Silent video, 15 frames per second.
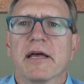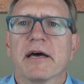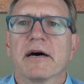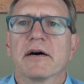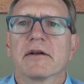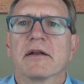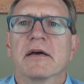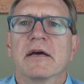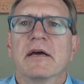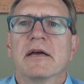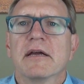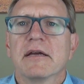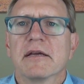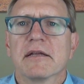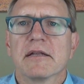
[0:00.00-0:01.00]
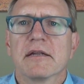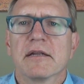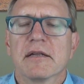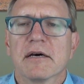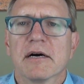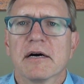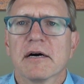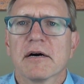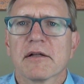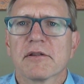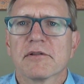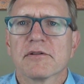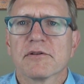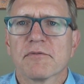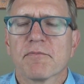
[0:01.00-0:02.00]
down in
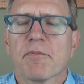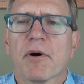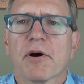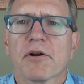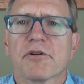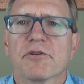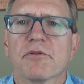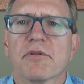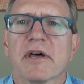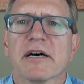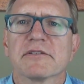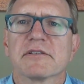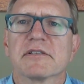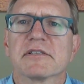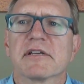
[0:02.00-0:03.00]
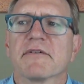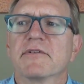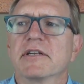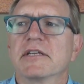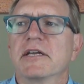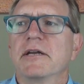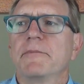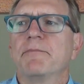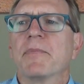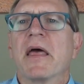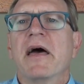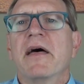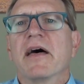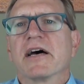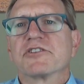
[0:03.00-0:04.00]
the part of 2017.
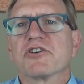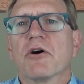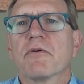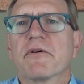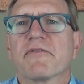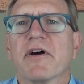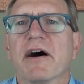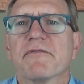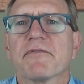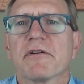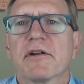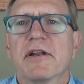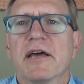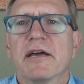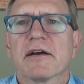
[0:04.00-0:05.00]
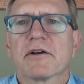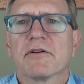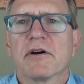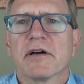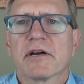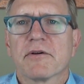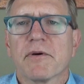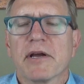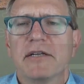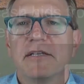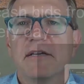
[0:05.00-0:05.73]
That's all we've got for today at Grain